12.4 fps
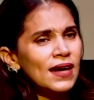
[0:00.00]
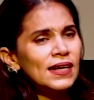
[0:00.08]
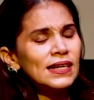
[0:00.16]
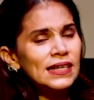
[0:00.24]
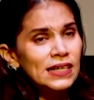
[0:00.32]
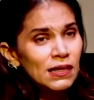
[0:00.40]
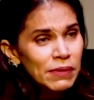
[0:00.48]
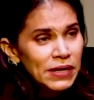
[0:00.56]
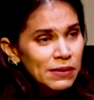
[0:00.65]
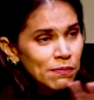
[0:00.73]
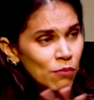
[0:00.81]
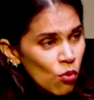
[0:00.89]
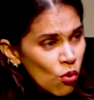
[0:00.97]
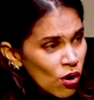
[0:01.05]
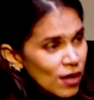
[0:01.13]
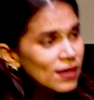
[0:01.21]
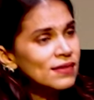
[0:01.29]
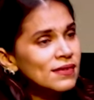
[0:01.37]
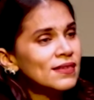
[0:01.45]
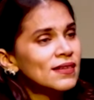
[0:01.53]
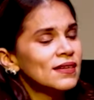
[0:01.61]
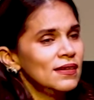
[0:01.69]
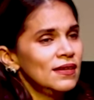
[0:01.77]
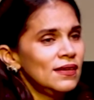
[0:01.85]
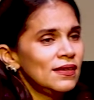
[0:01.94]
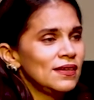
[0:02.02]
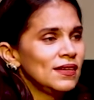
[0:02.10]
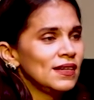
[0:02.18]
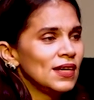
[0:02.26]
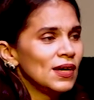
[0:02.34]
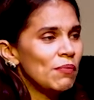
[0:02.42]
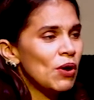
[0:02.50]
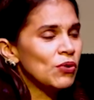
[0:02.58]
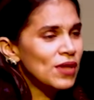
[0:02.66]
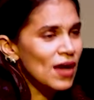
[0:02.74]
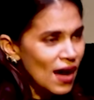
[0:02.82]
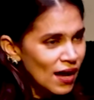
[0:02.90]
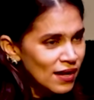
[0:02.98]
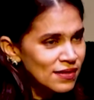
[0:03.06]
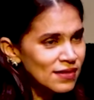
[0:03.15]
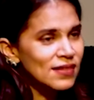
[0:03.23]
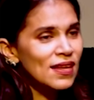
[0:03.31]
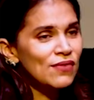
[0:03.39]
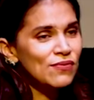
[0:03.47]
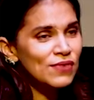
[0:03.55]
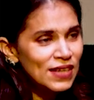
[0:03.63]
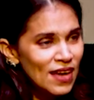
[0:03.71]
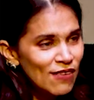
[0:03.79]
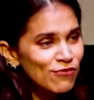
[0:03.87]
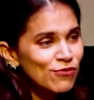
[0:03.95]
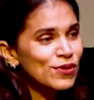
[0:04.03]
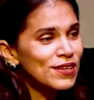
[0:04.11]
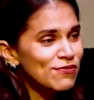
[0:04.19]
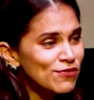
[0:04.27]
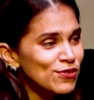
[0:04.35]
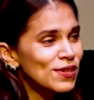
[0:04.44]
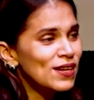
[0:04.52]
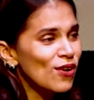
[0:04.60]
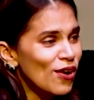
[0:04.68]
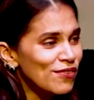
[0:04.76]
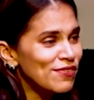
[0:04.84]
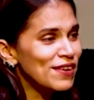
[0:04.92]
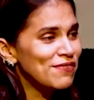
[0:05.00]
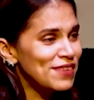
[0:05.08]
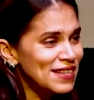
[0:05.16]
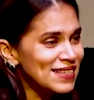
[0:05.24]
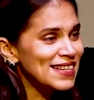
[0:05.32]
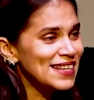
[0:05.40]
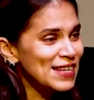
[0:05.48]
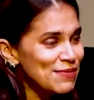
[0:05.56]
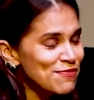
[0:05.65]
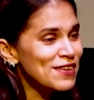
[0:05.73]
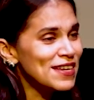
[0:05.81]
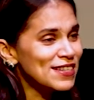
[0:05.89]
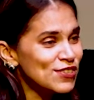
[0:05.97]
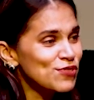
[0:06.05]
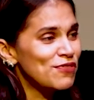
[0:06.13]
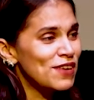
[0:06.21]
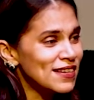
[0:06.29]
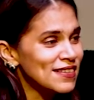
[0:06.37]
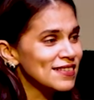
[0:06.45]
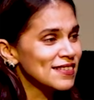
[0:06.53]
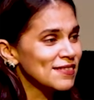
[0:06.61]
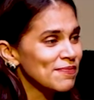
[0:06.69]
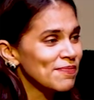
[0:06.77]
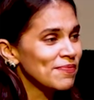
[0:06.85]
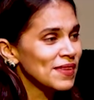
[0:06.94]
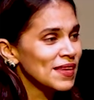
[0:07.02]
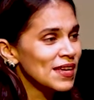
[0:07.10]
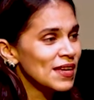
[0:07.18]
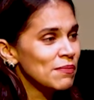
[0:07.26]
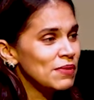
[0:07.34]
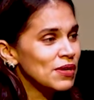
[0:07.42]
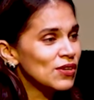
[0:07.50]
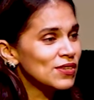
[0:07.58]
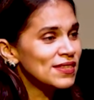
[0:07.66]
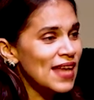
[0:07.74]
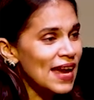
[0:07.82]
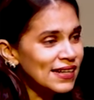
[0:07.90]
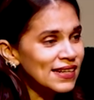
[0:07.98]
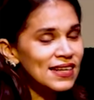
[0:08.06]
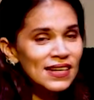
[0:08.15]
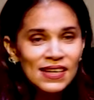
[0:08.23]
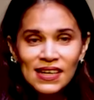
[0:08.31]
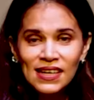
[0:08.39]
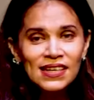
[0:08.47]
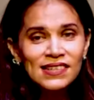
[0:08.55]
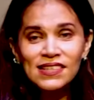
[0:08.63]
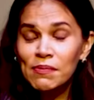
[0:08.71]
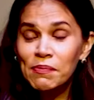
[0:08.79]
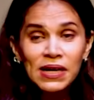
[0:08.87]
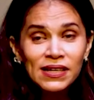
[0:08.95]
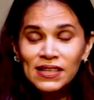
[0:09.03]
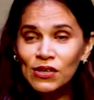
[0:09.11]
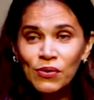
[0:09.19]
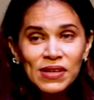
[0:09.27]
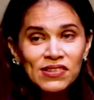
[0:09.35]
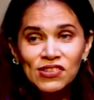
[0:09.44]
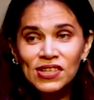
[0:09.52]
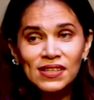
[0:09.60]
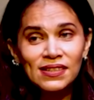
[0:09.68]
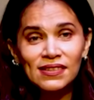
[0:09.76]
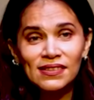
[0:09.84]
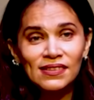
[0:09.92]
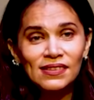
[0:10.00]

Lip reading: and a little bit more concerned about the answer that we have to give to the Lord when we see Him face to face. Because that indeed is the burning question.